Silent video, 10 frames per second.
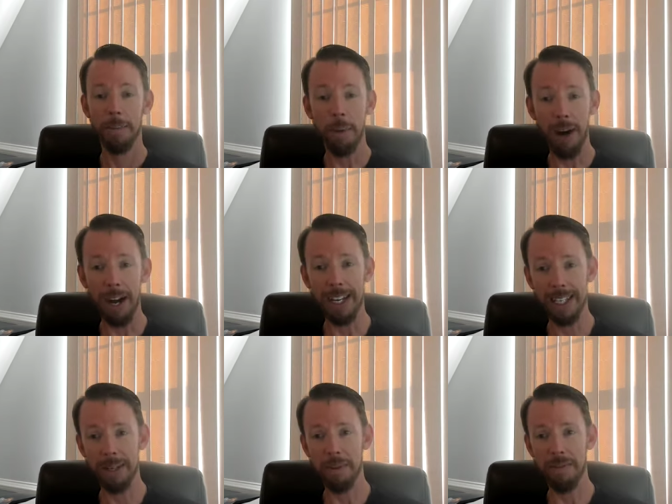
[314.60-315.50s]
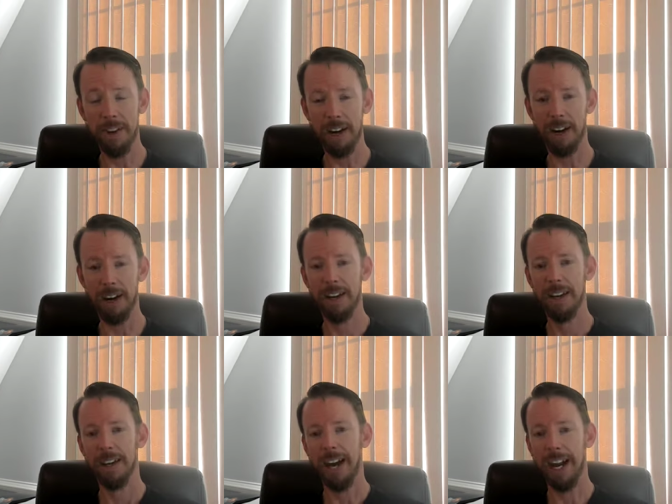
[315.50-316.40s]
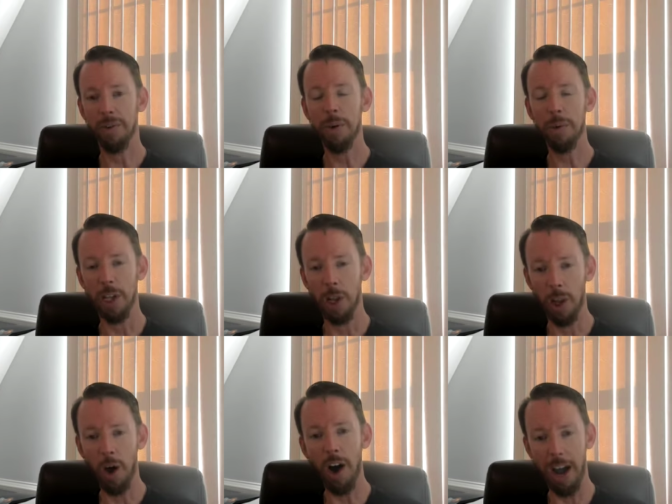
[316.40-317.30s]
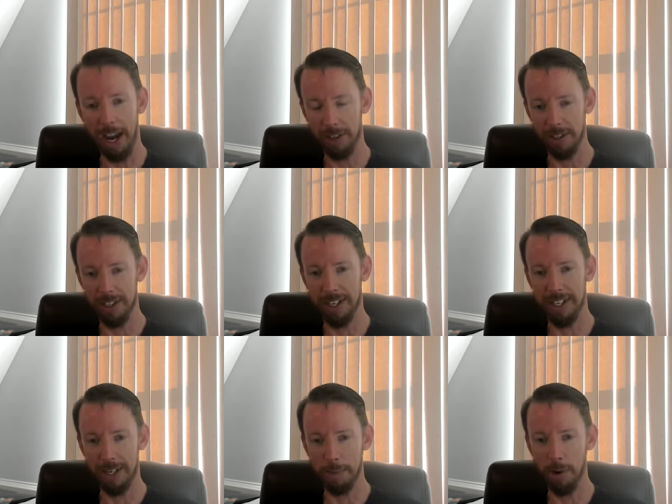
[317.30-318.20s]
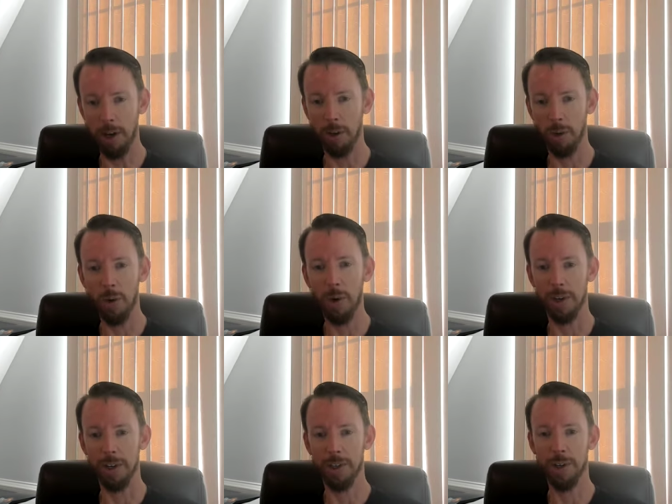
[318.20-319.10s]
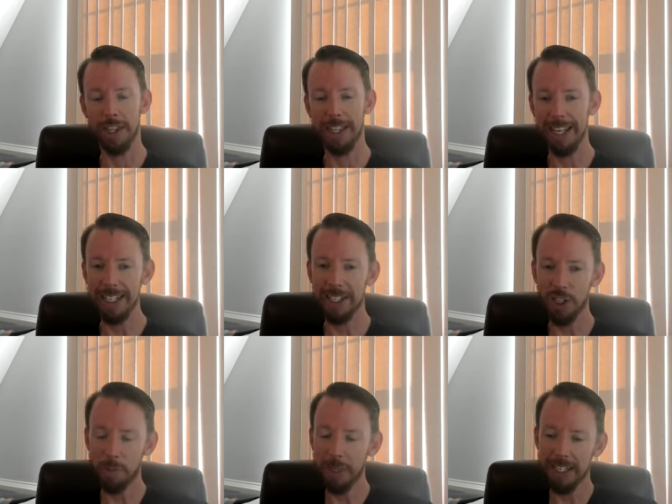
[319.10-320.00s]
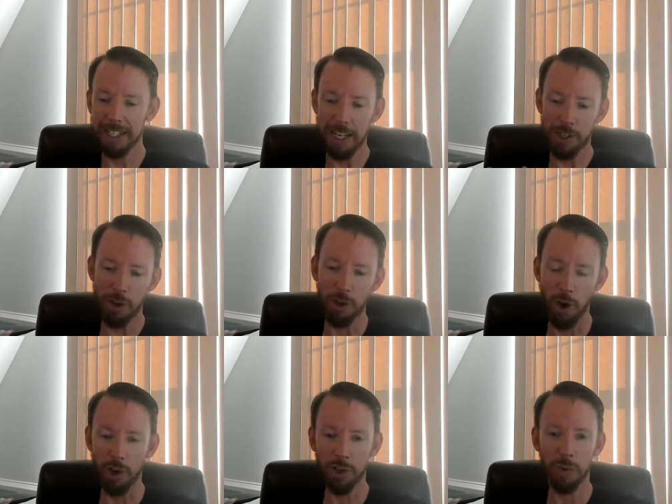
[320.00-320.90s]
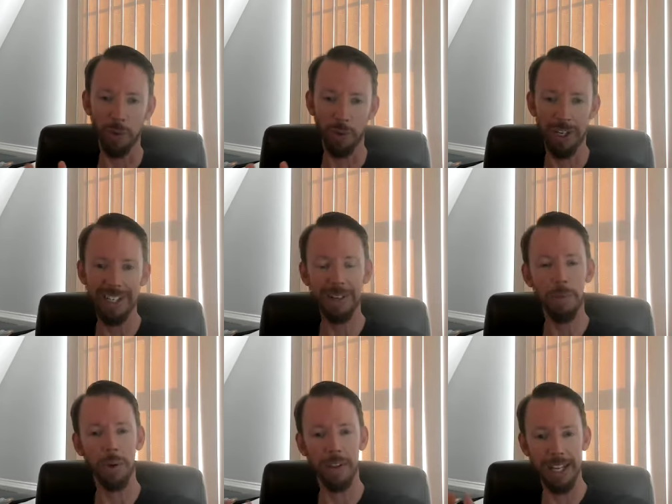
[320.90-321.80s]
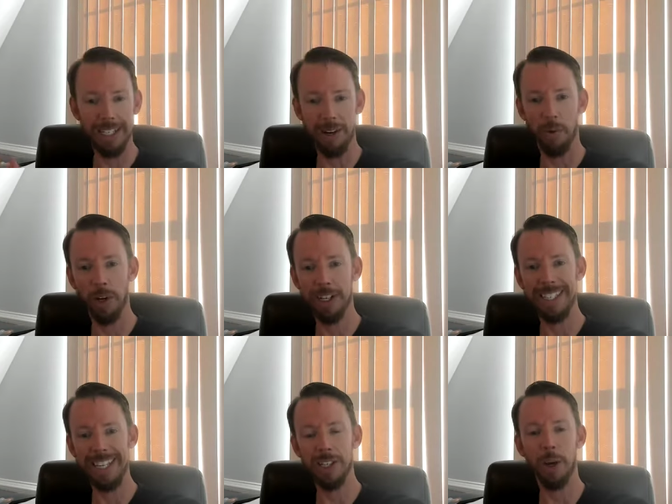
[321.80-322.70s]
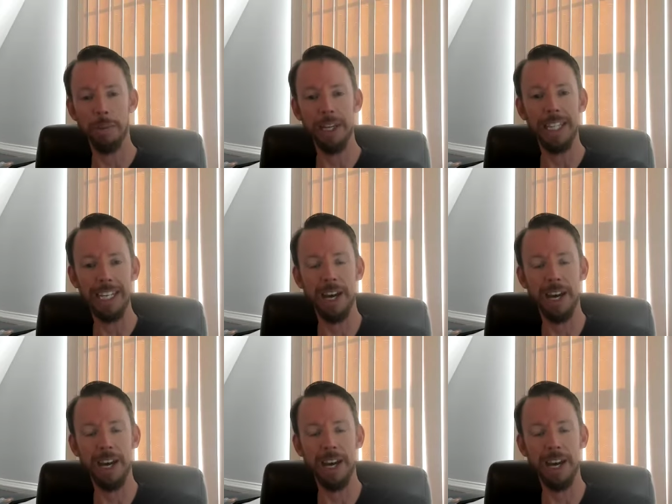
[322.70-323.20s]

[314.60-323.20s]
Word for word: But to be fair, I don't know what the law actually says, and I'm not a lawyer. So that's just because that's all logical and reasonable and that's how it works does not mean that's